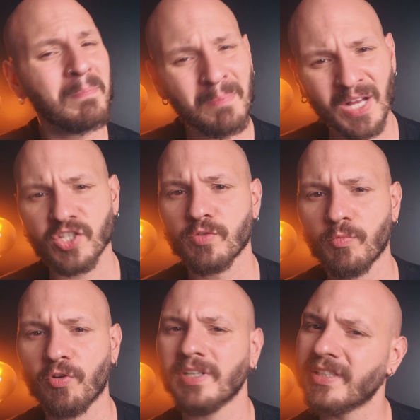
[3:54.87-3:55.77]
much
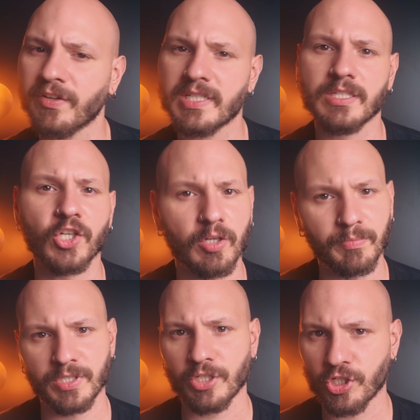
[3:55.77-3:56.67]
more interesting
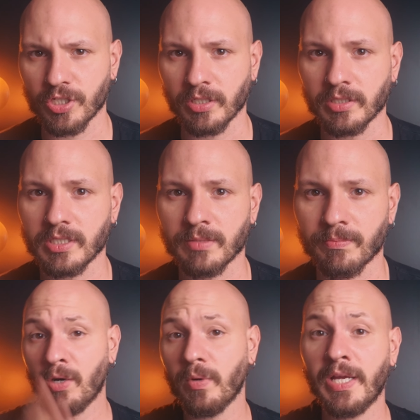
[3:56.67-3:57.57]
compositions.
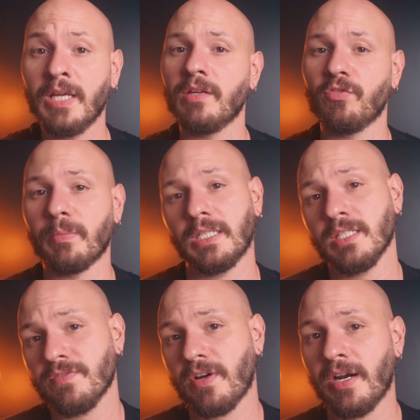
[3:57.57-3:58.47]
By the way, if you made
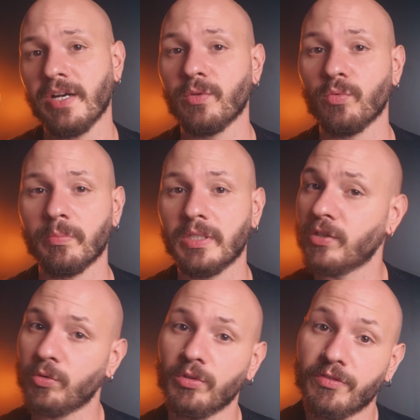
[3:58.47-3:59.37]
this far, it would be
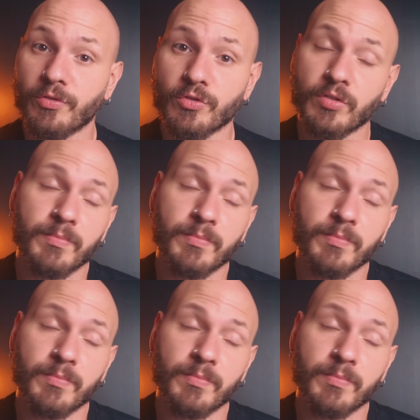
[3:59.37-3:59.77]
cool if you